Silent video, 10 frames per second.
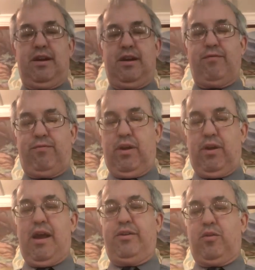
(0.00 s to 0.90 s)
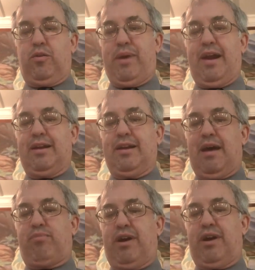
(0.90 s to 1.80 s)
and, and you're paying
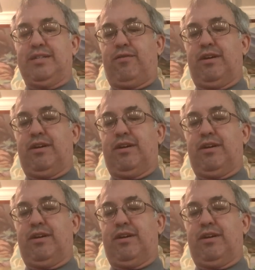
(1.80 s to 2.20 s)
that price for